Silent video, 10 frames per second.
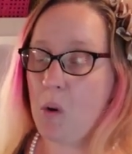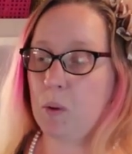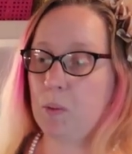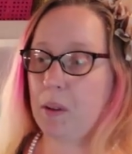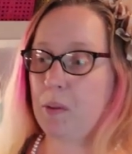
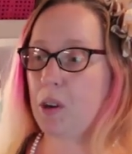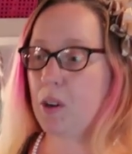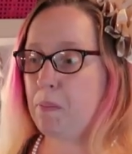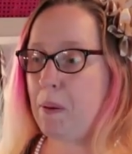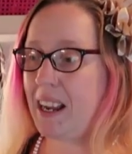When we
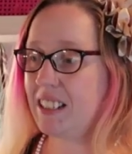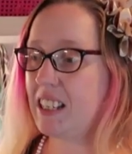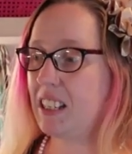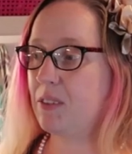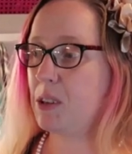were
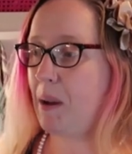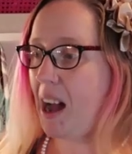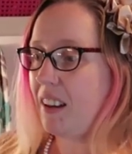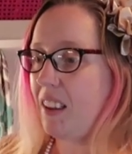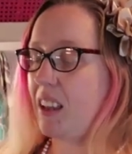painting and
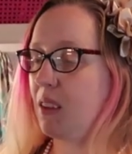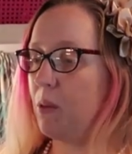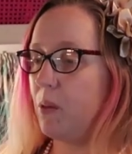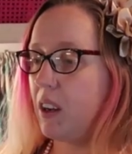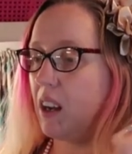
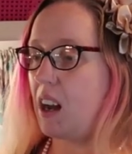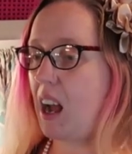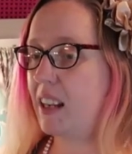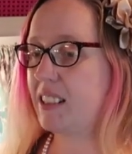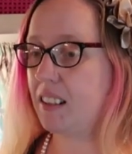remodeling,
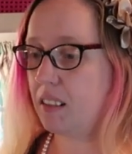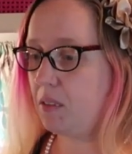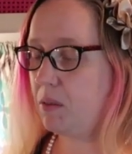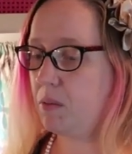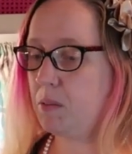I
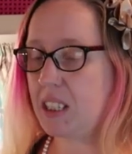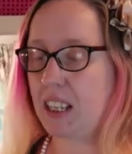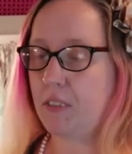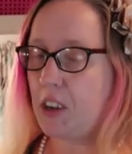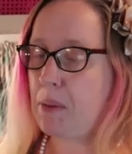was
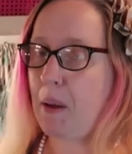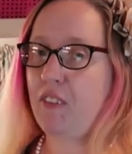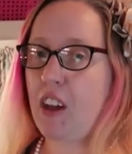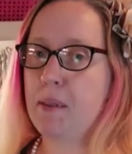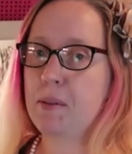like, I've got to buy
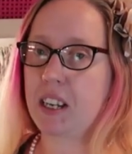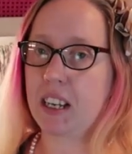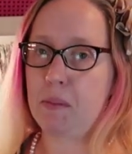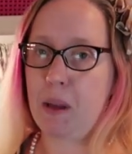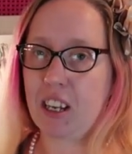fabric, I
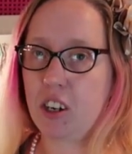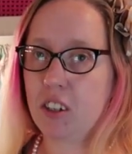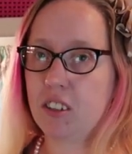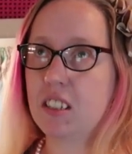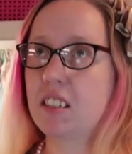got to make
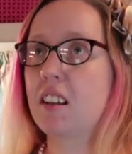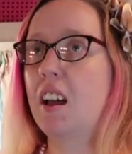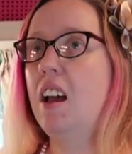curtains.